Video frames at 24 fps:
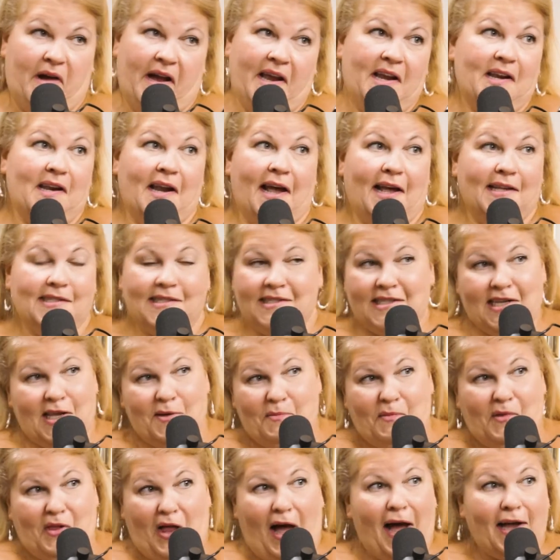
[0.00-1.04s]
might not
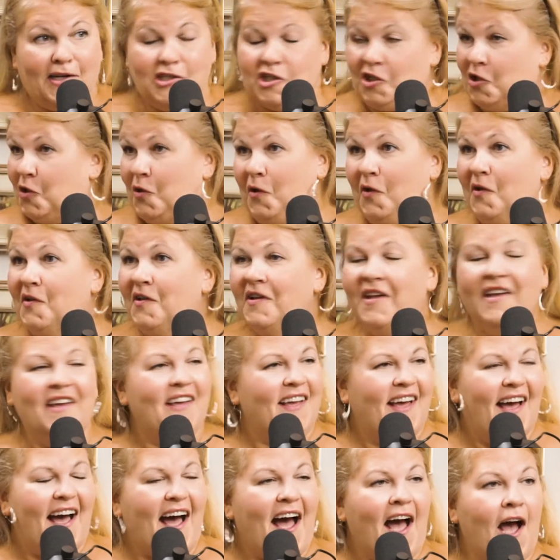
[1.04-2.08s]
seem logical.